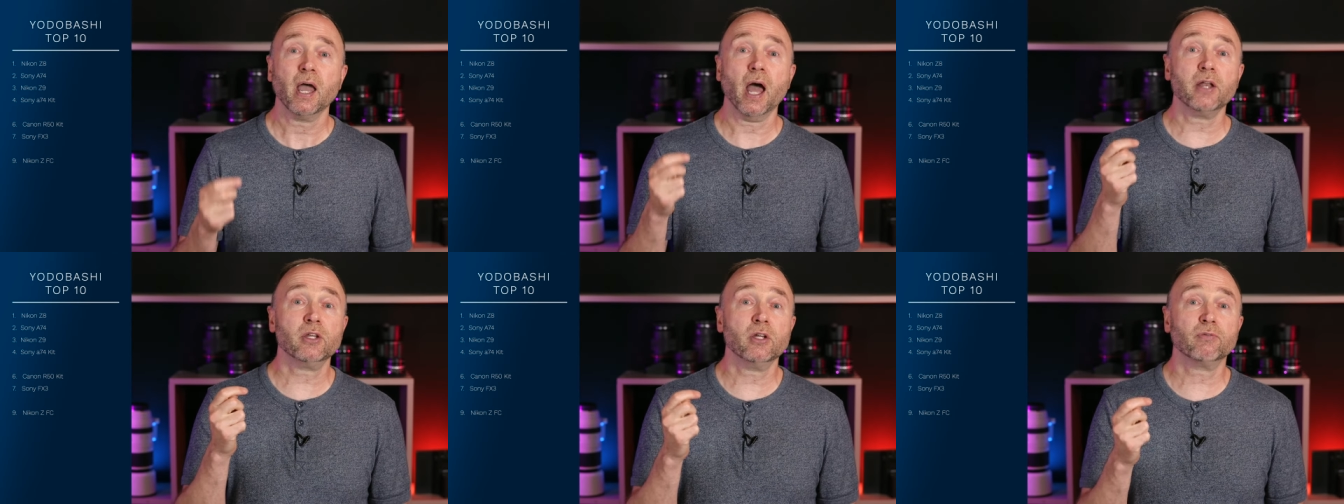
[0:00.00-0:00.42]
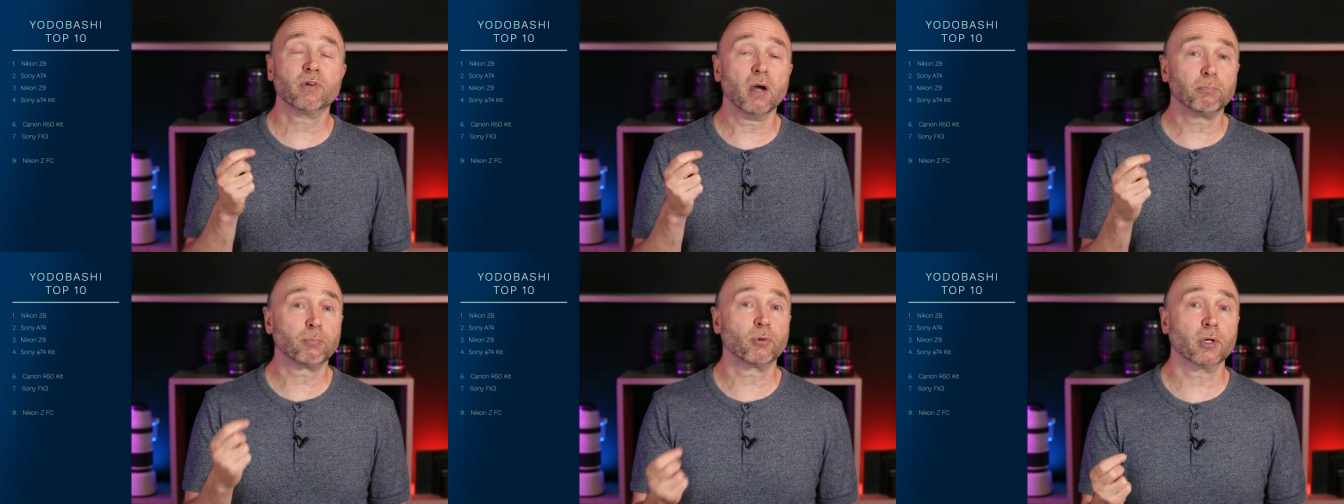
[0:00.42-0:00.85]
And you've
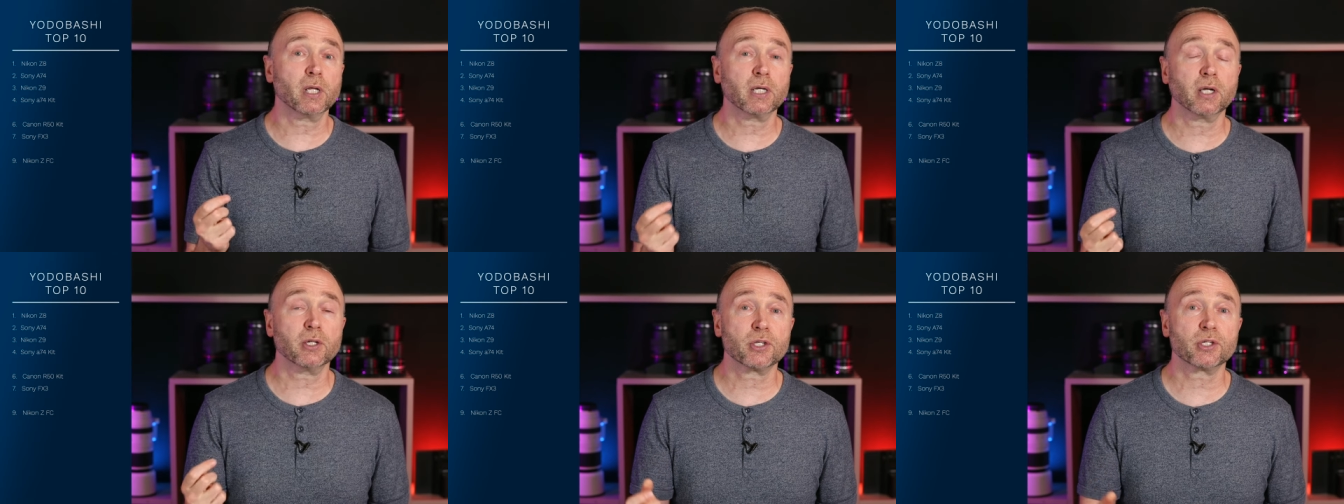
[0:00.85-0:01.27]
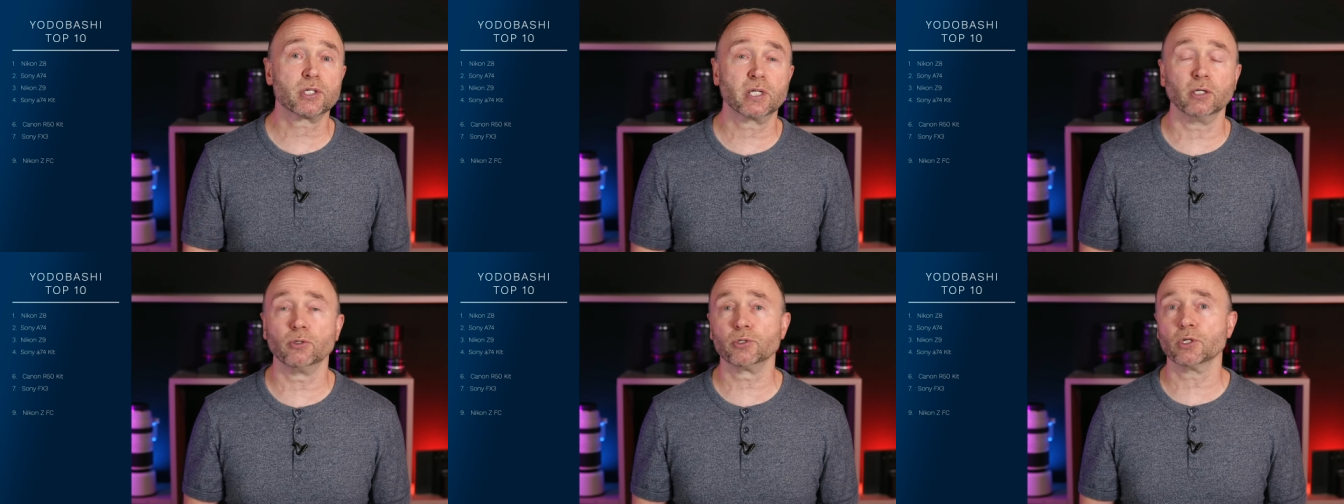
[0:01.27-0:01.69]
got pretty good
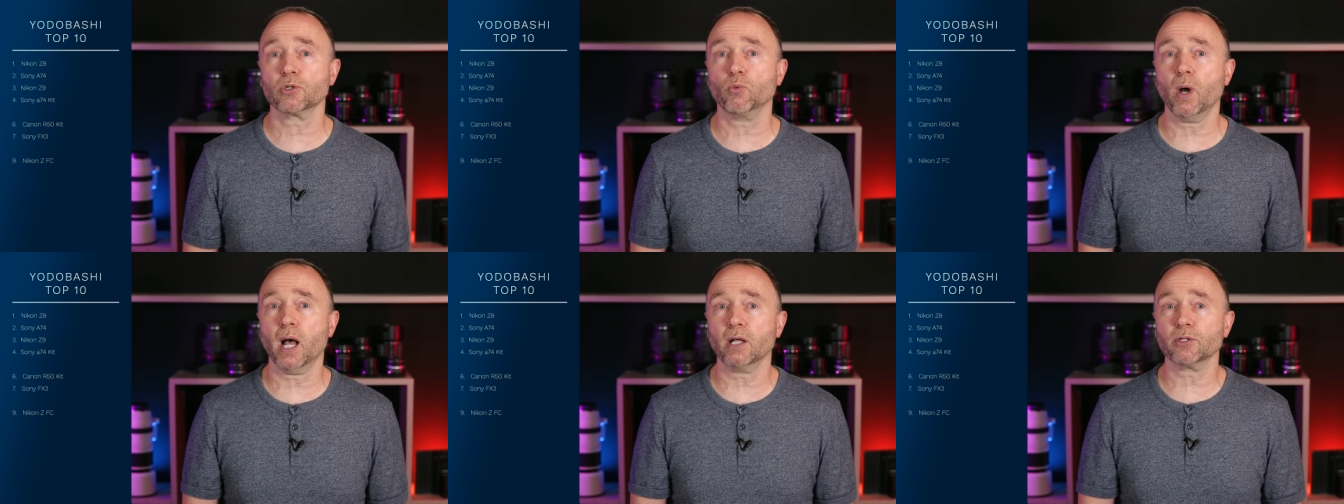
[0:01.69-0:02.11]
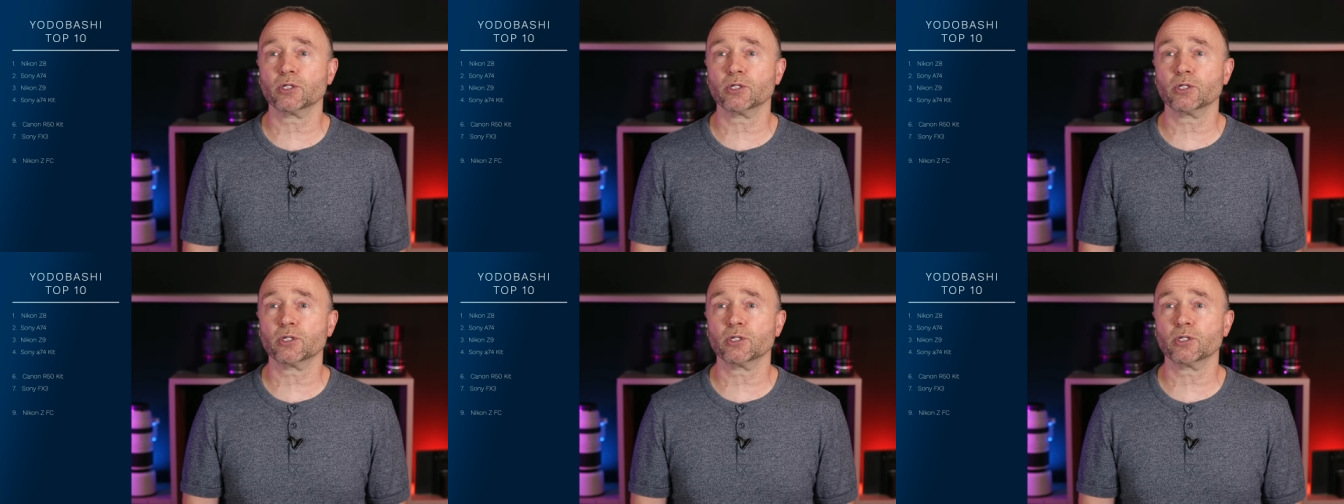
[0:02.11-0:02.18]
stills as well.